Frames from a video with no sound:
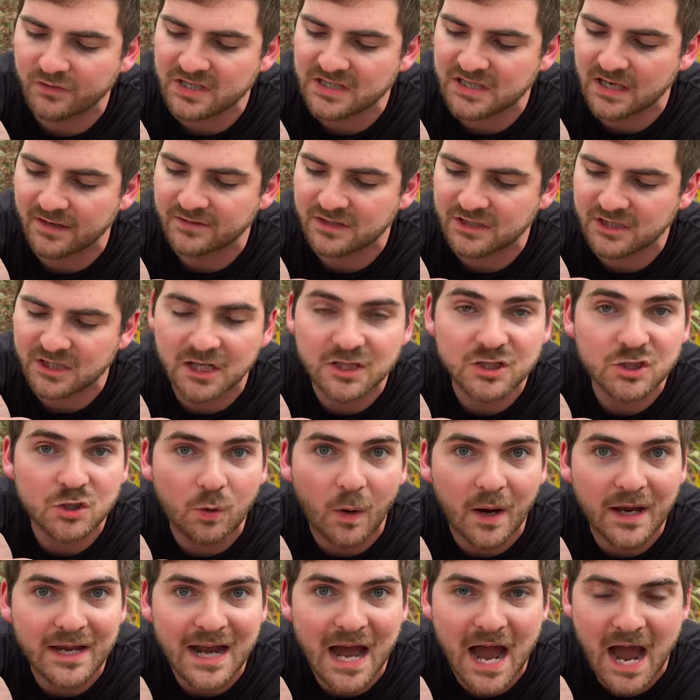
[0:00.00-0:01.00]
These have such
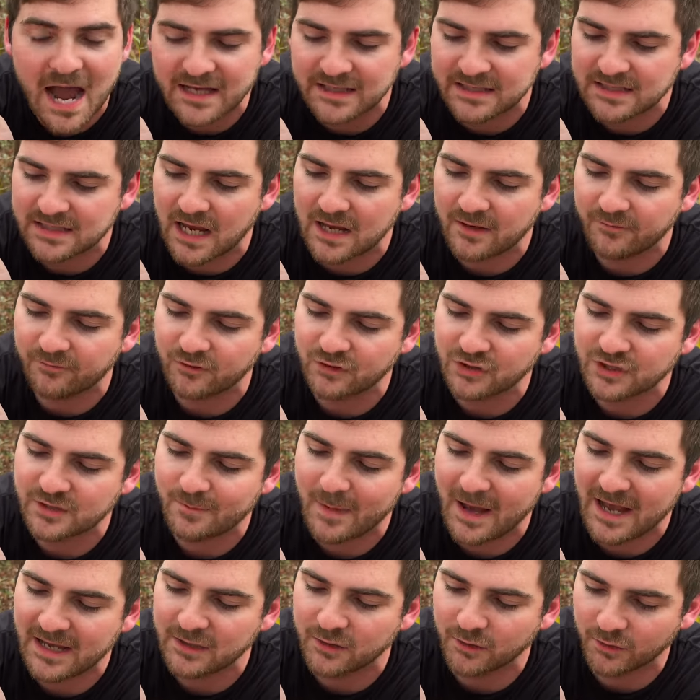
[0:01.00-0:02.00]
great eyesight for
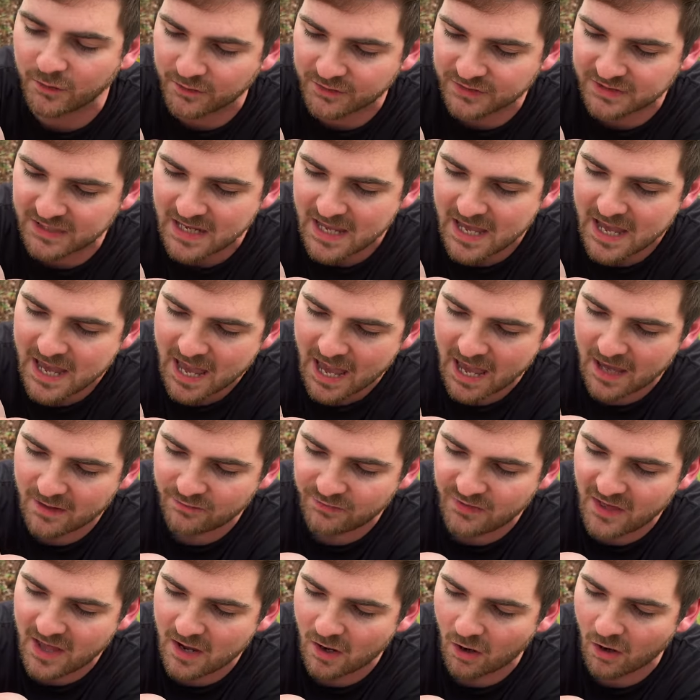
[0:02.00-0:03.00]
spiders,
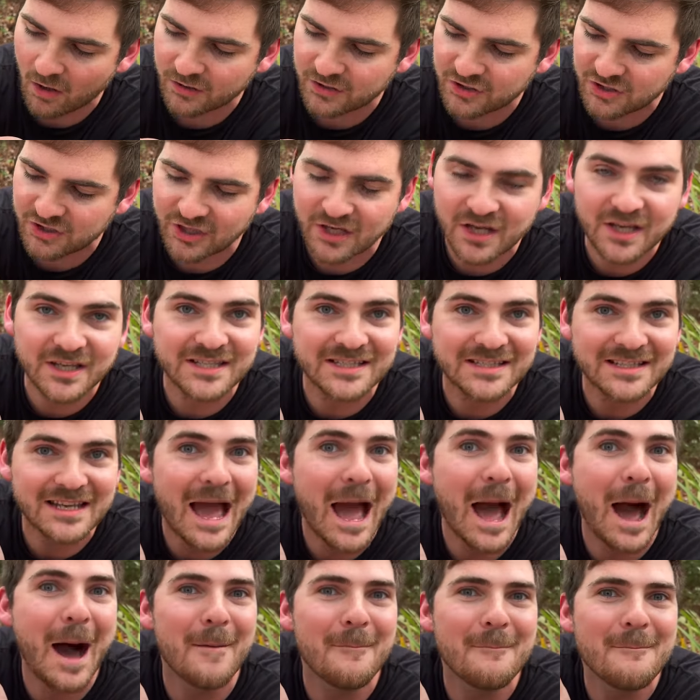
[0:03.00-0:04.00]
and they are just
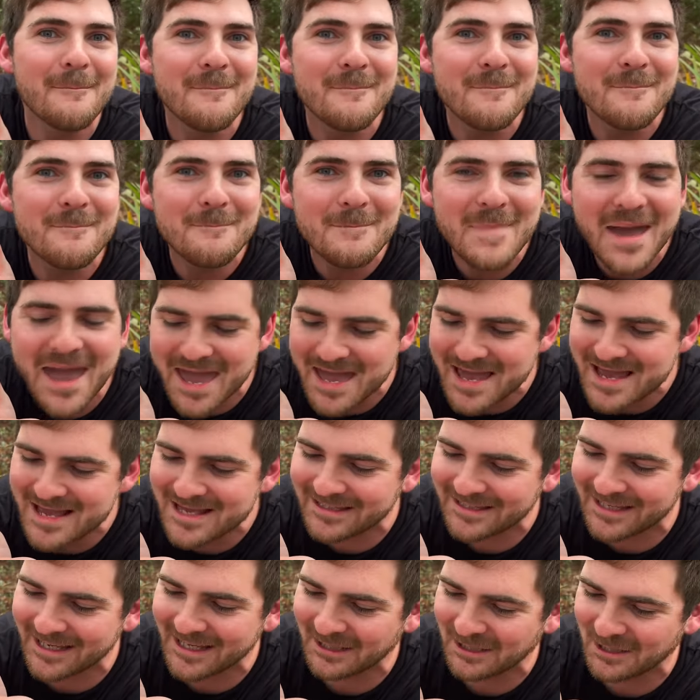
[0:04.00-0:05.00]

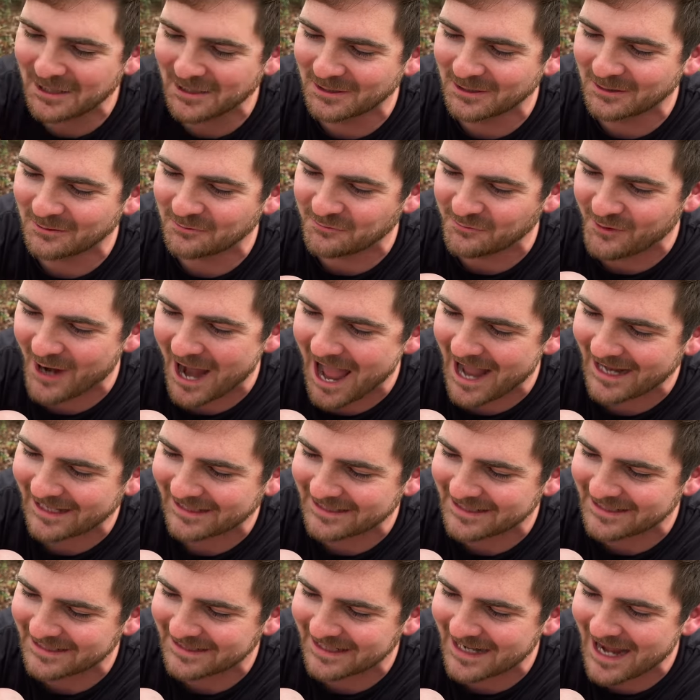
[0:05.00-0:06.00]
amazing little
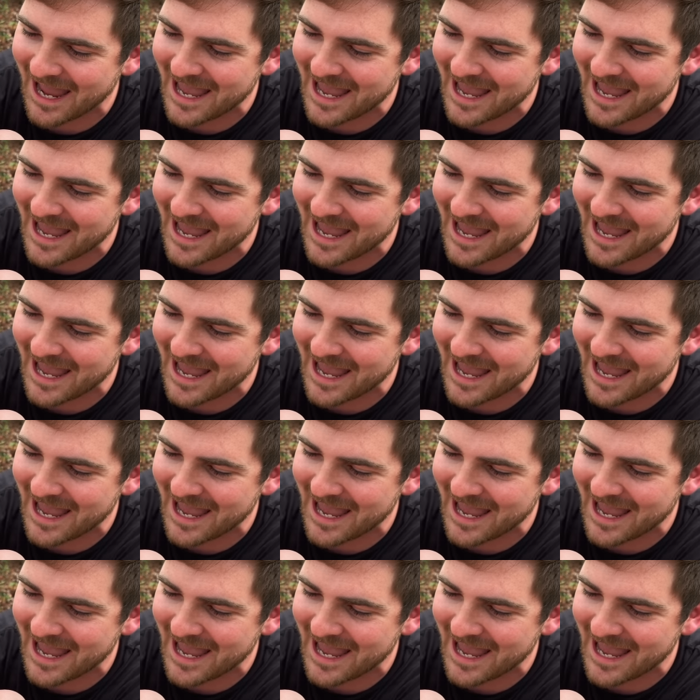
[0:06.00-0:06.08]
arachnids.